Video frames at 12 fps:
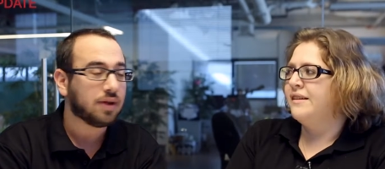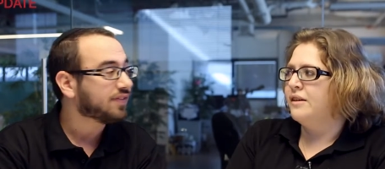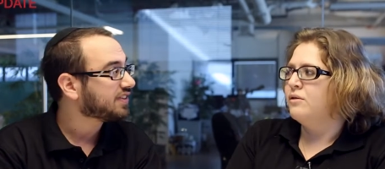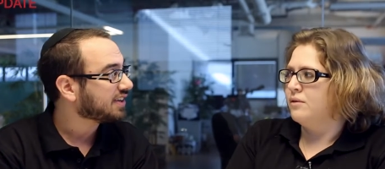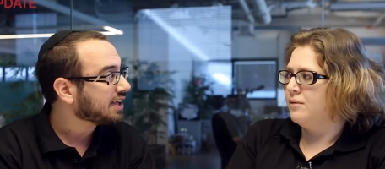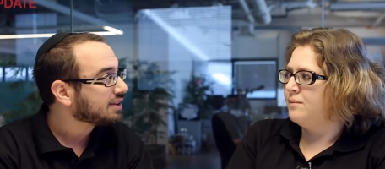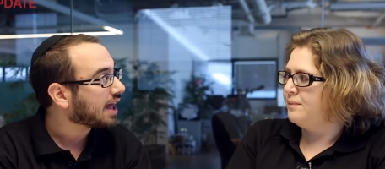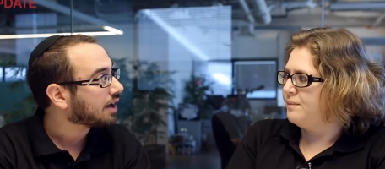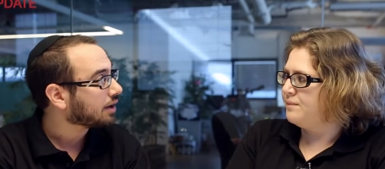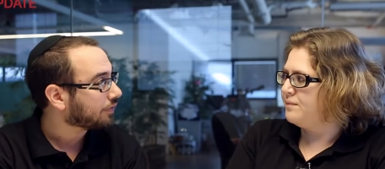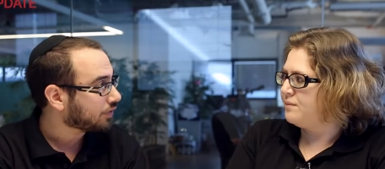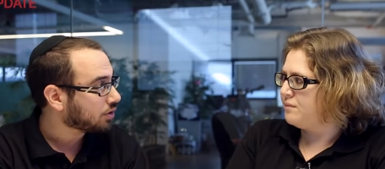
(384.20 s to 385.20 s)
Speaker 1: we've seen
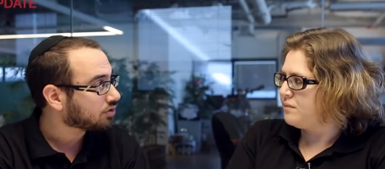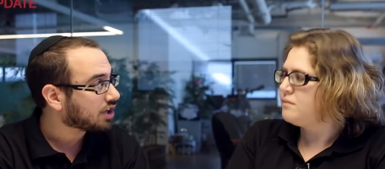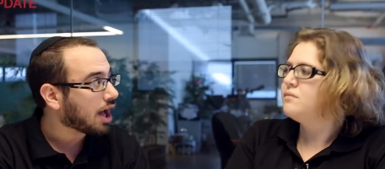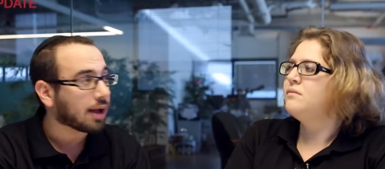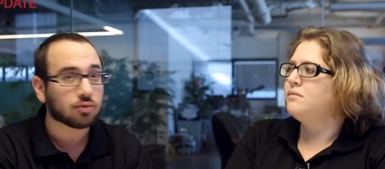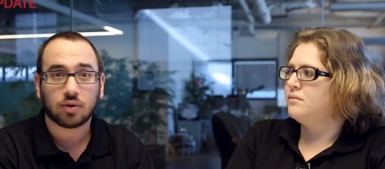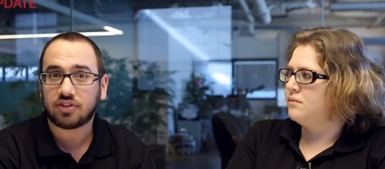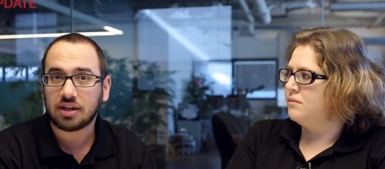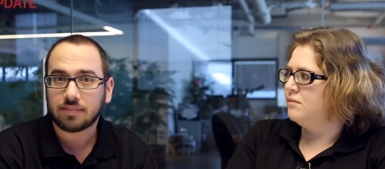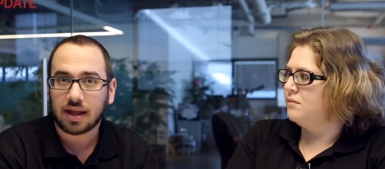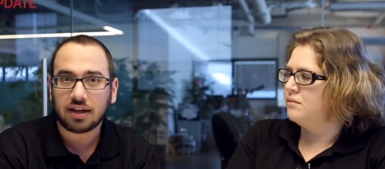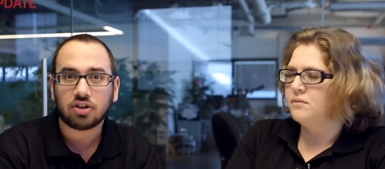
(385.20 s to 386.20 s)
that a few times. We've
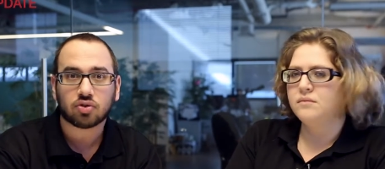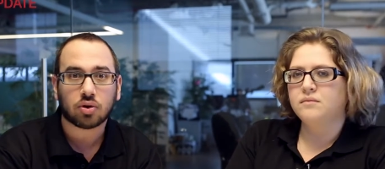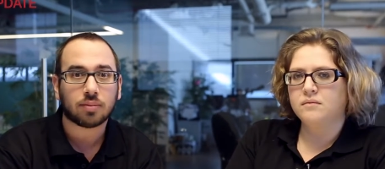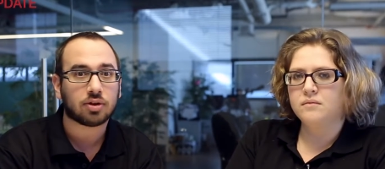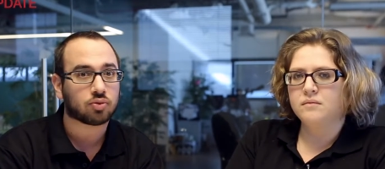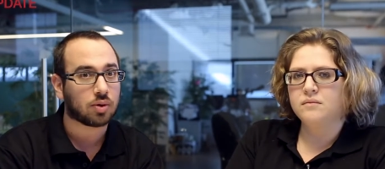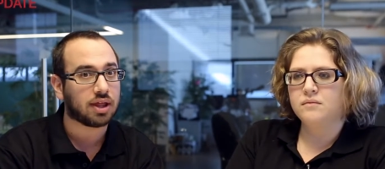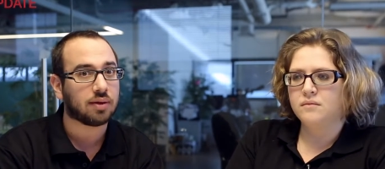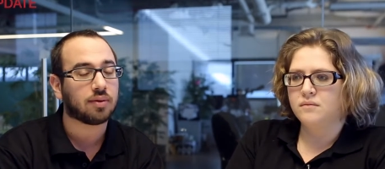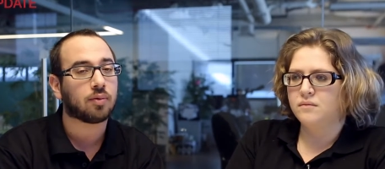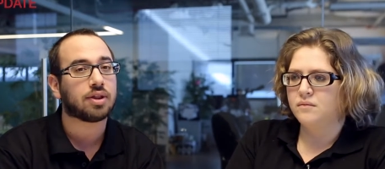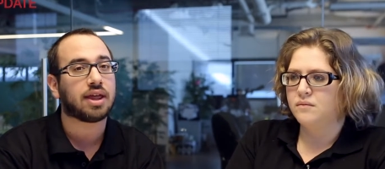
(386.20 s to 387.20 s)
seen many tournaments where
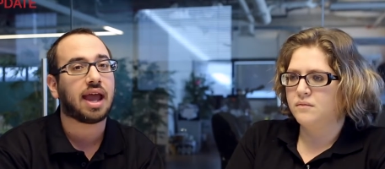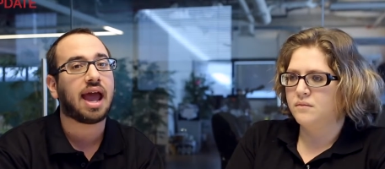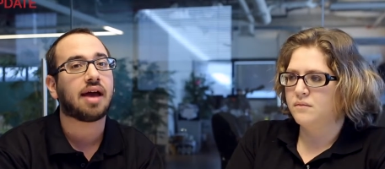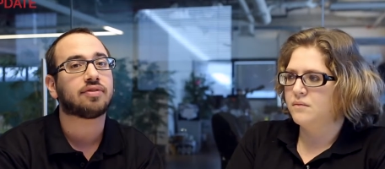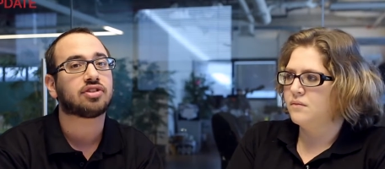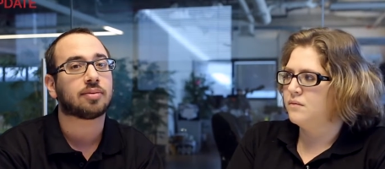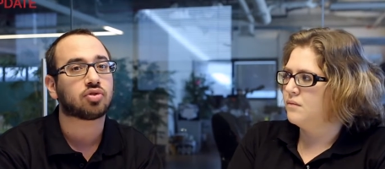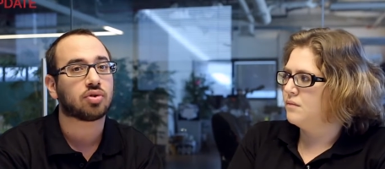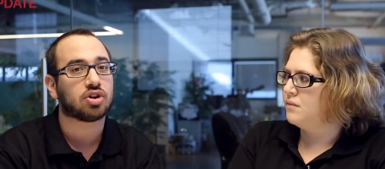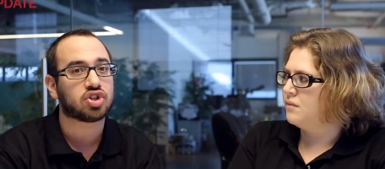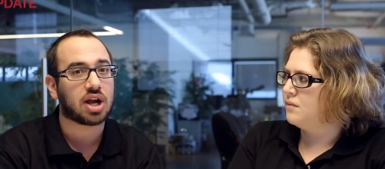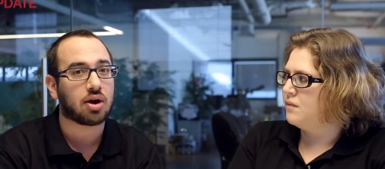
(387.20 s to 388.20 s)
they have some
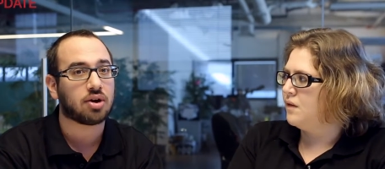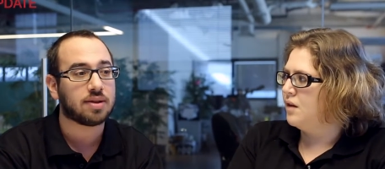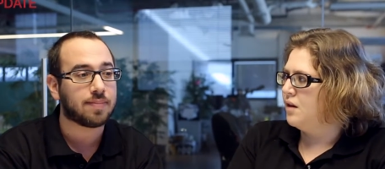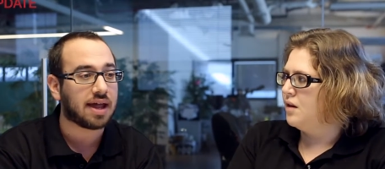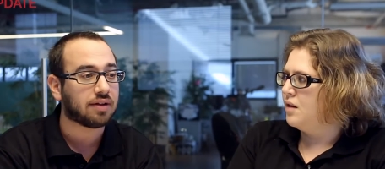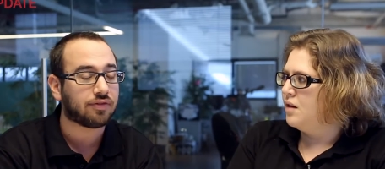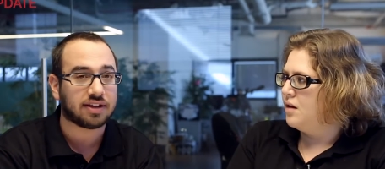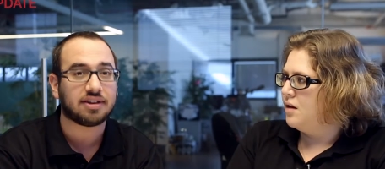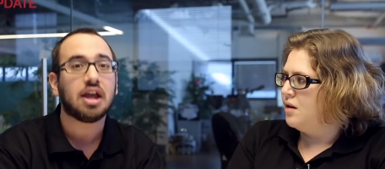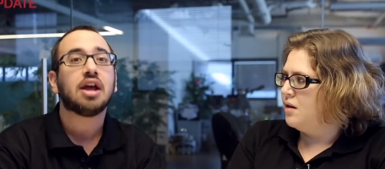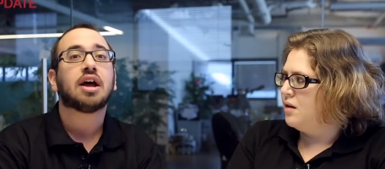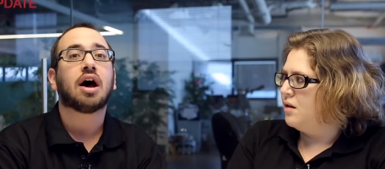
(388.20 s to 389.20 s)
sort of charity
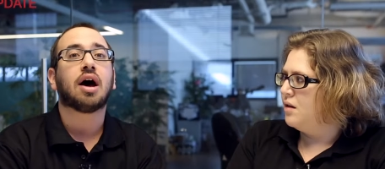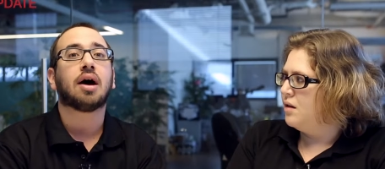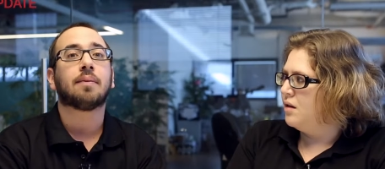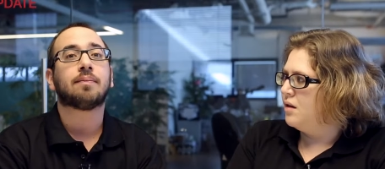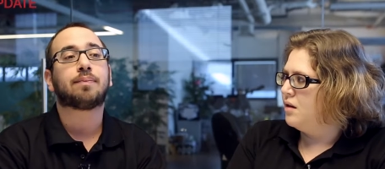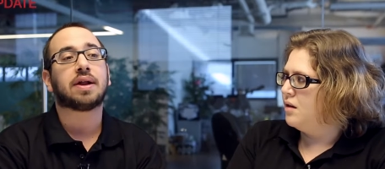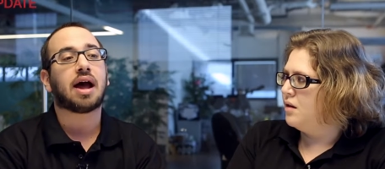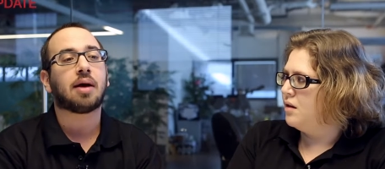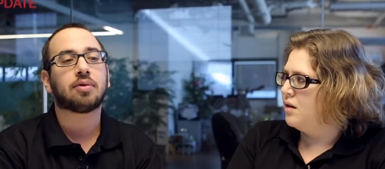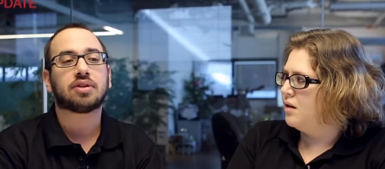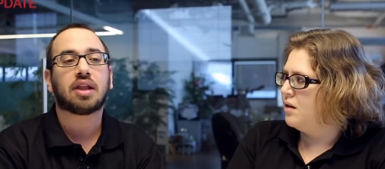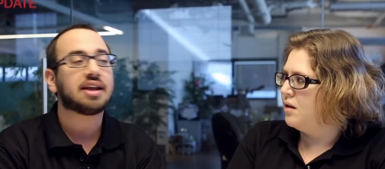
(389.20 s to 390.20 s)
benefit. But
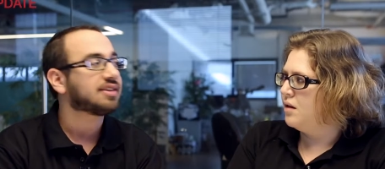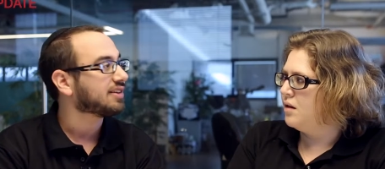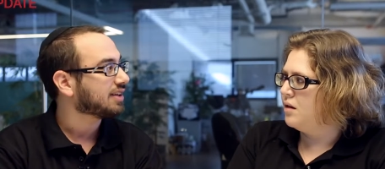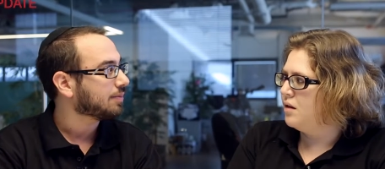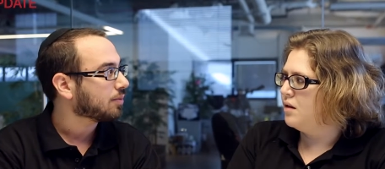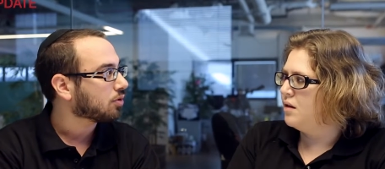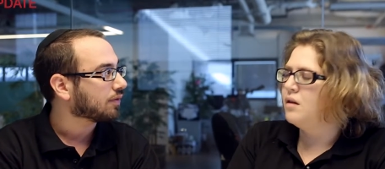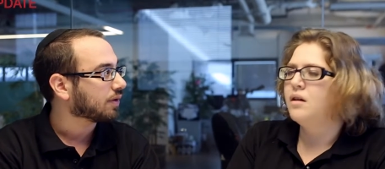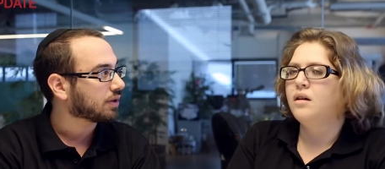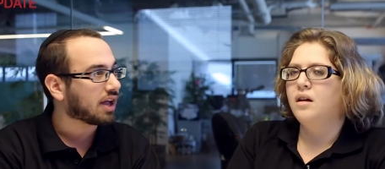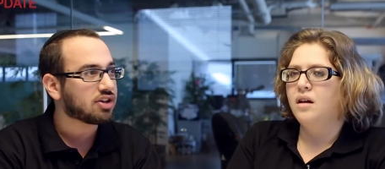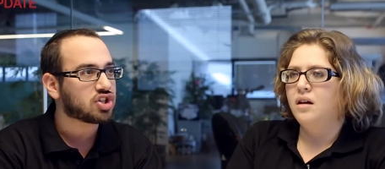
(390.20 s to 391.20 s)
I would like to see more
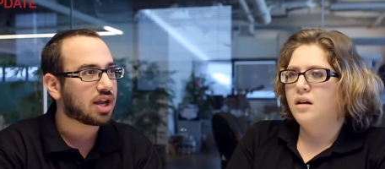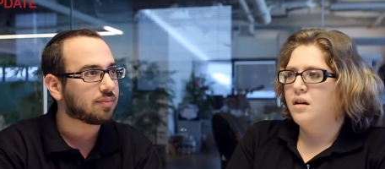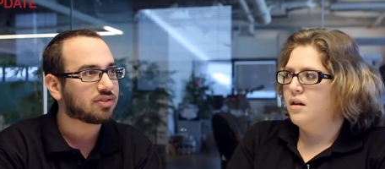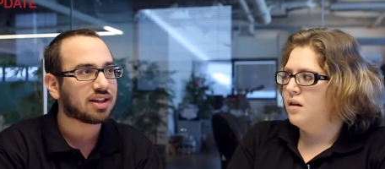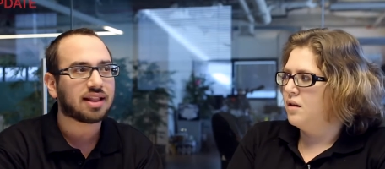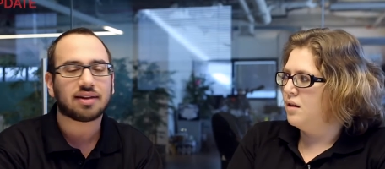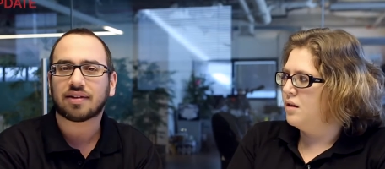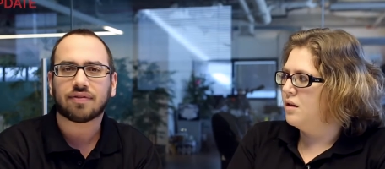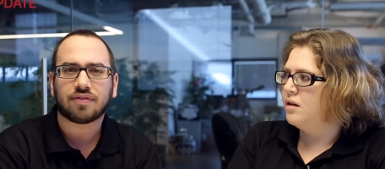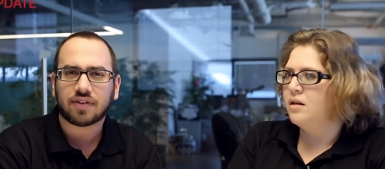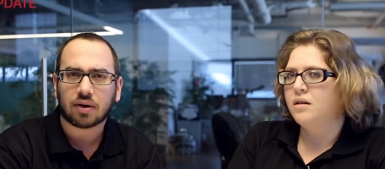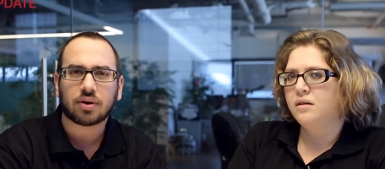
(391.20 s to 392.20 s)
of it. Like James said, that's
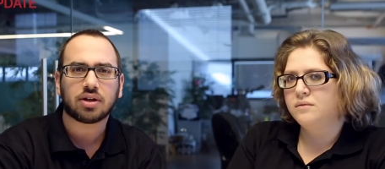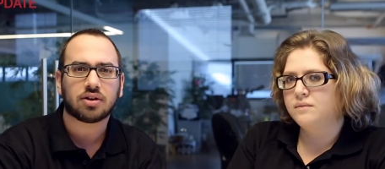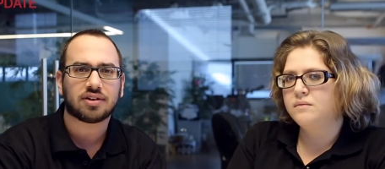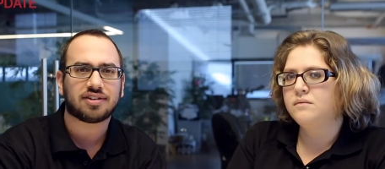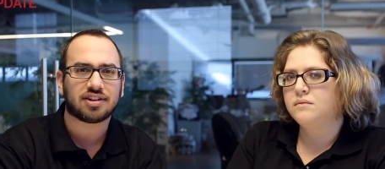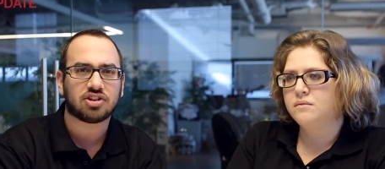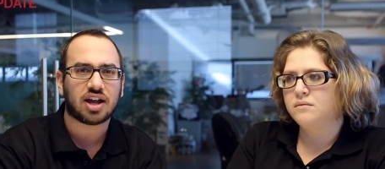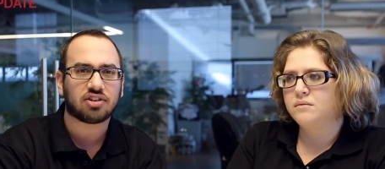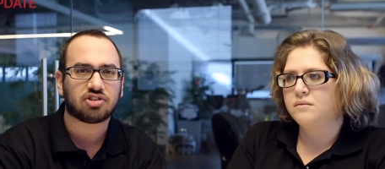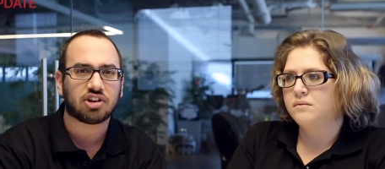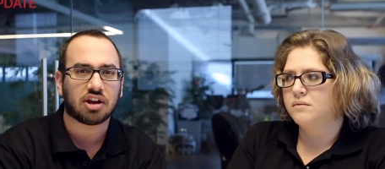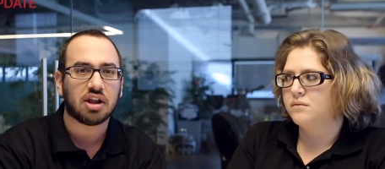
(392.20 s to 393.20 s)
a very good
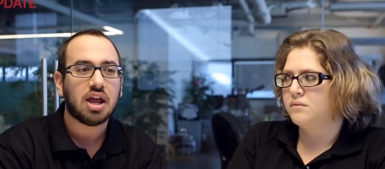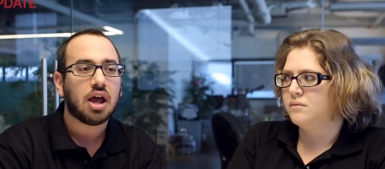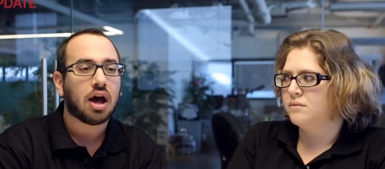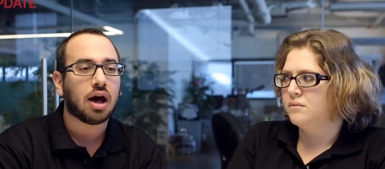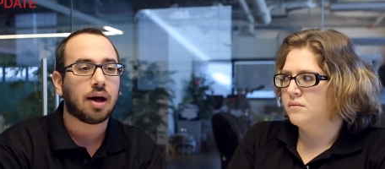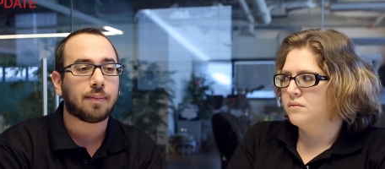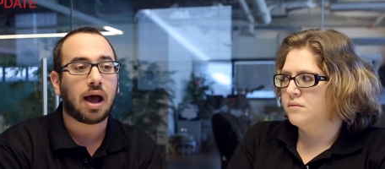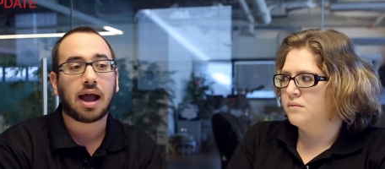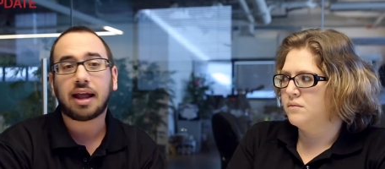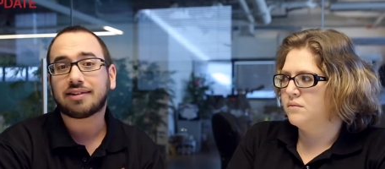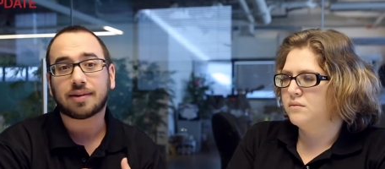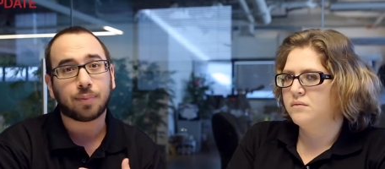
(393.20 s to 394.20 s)
suggestion. I, as